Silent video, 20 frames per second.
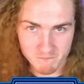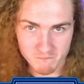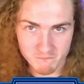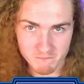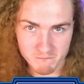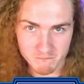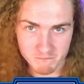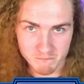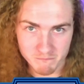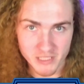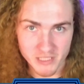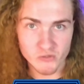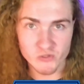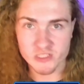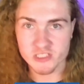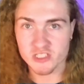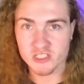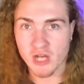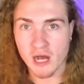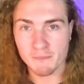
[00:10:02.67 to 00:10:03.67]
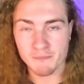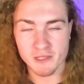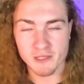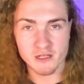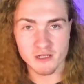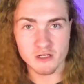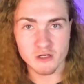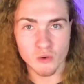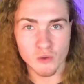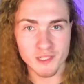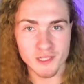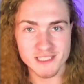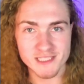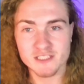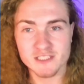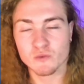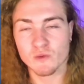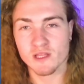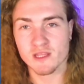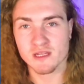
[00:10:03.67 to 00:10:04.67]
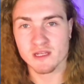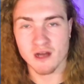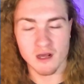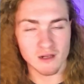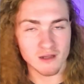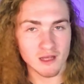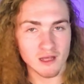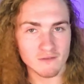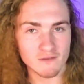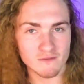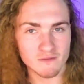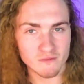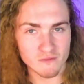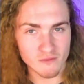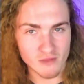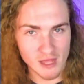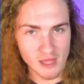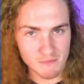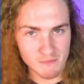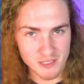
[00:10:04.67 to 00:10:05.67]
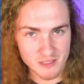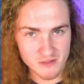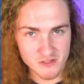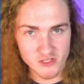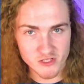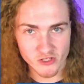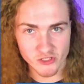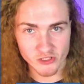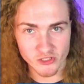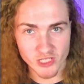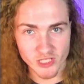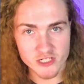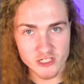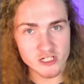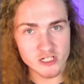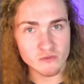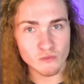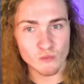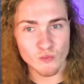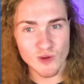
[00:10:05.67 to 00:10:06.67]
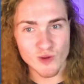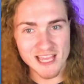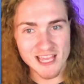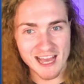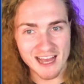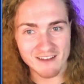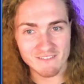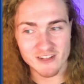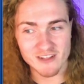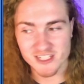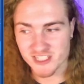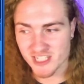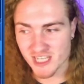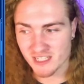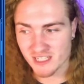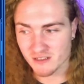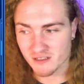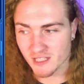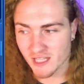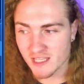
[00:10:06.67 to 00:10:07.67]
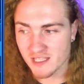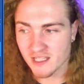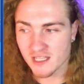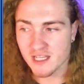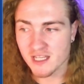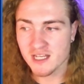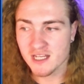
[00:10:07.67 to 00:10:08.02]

microscopic coins with not a lot of them in circulation, we have Data Lake.